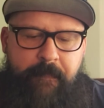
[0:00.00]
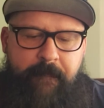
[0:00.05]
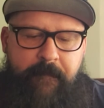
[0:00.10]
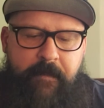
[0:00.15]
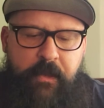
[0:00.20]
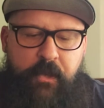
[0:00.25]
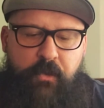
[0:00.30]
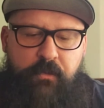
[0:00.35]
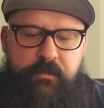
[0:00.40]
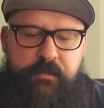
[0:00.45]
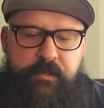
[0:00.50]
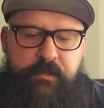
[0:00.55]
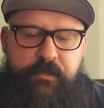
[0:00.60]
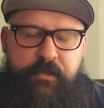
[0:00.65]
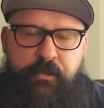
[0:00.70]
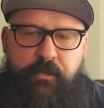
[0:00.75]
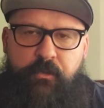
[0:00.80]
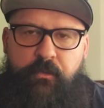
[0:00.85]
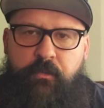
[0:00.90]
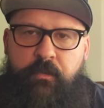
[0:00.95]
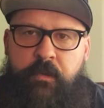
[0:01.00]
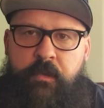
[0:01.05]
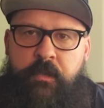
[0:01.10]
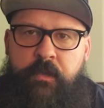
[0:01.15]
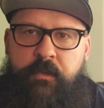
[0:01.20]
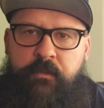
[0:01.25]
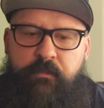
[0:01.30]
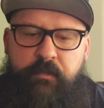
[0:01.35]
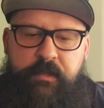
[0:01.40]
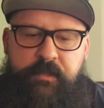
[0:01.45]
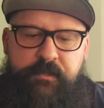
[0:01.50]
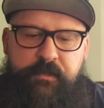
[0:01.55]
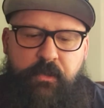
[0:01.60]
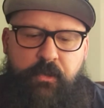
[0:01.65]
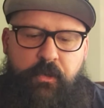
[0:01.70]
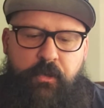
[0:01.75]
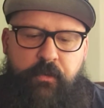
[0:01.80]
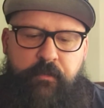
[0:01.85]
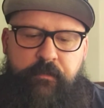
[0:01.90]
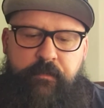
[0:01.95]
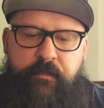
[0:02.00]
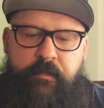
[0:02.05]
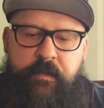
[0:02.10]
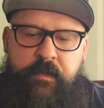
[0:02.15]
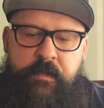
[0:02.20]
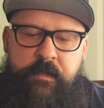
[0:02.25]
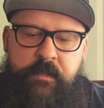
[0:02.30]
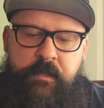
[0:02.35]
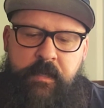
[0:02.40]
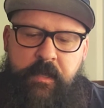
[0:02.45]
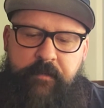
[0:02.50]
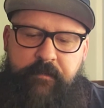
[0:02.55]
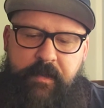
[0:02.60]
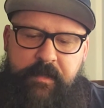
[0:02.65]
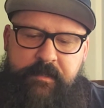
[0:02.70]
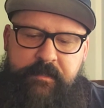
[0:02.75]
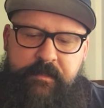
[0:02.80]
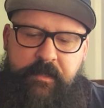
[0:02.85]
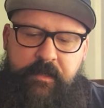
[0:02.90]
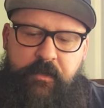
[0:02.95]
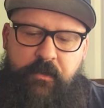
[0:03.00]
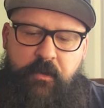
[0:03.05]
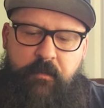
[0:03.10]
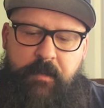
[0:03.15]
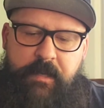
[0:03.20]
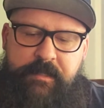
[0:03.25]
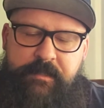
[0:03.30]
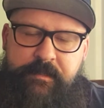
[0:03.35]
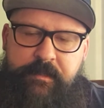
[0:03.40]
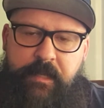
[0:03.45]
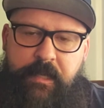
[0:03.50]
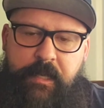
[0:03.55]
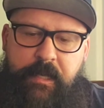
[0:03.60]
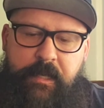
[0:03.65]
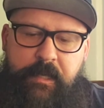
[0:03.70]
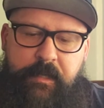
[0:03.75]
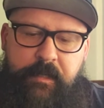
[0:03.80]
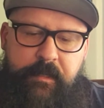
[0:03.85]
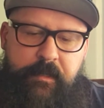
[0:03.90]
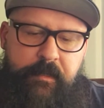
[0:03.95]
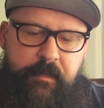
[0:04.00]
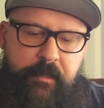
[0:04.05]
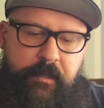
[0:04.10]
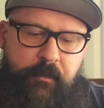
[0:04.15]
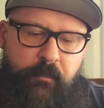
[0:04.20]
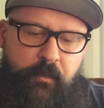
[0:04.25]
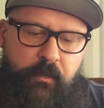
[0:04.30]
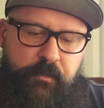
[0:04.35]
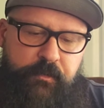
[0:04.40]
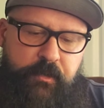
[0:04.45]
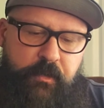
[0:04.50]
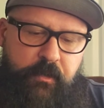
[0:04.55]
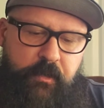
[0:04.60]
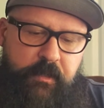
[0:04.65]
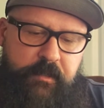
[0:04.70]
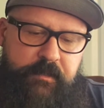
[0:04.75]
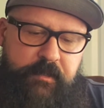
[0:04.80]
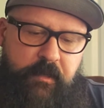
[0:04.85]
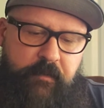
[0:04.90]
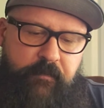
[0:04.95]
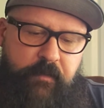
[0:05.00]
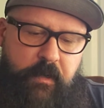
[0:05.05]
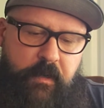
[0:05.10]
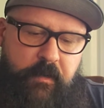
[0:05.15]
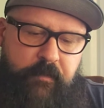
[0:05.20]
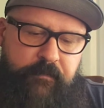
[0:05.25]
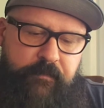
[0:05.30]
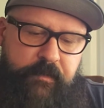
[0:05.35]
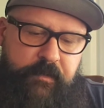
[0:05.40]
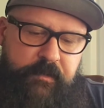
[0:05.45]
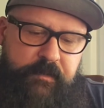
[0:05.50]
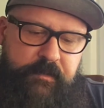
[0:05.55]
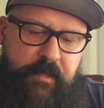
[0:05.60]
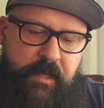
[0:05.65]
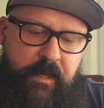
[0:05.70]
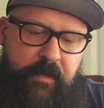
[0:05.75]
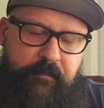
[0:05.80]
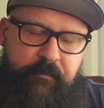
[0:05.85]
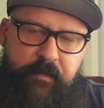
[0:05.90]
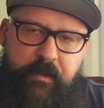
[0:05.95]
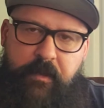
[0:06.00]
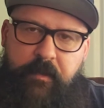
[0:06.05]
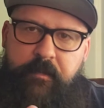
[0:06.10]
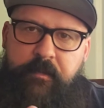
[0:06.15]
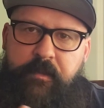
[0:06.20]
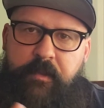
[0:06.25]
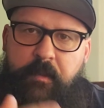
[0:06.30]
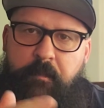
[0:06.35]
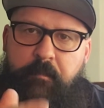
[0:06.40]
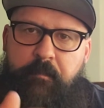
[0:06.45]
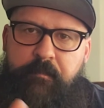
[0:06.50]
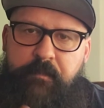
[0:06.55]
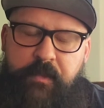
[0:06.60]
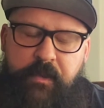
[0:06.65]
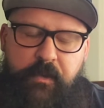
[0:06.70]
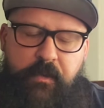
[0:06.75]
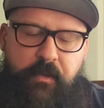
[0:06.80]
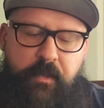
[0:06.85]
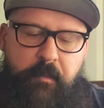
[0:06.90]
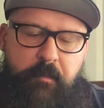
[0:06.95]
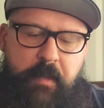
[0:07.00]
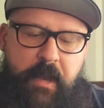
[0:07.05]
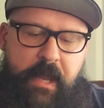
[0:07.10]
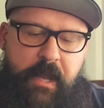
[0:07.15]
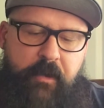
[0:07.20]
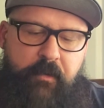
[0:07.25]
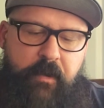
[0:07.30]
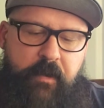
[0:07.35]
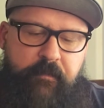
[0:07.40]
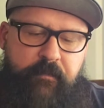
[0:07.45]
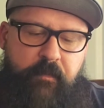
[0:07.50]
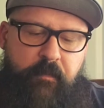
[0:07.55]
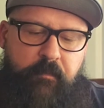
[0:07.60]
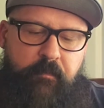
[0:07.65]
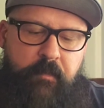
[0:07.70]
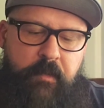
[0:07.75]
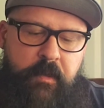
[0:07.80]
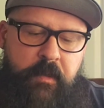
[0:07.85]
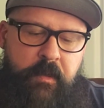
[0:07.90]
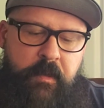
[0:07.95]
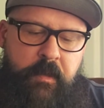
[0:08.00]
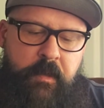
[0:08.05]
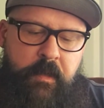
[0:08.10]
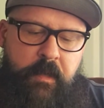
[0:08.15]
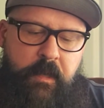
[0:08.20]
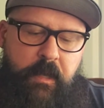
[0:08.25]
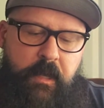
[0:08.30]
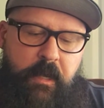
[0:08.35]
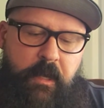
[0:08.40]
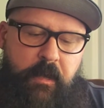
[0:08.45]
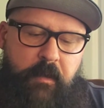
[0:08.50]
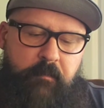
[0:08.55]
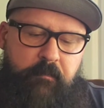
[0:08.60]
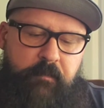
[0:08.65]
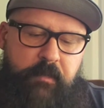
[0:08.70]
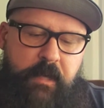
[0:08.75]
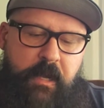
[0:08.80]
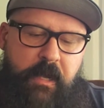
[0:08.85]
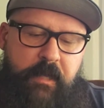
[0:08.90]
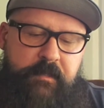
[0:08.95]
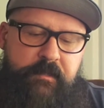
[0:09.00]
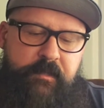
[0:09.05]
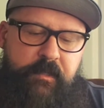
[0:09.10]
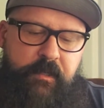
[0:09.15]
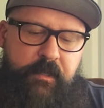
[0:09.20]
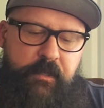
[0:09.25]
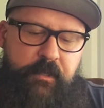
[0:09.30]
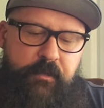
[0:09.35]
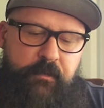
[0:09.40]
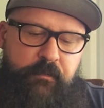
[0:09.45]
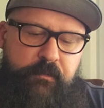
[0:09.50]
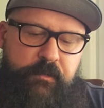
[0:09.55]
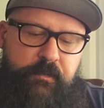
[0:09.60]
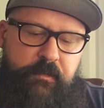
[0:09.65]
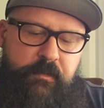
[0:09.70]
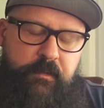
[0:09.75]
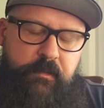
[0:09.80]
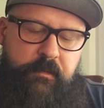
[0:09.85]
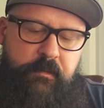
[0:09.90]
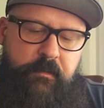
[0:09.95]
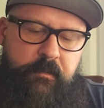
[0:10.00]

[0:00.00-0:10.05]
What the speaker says: it goes into reserve. If I set it on my stand, it will turn itself off to save the battery from constant use.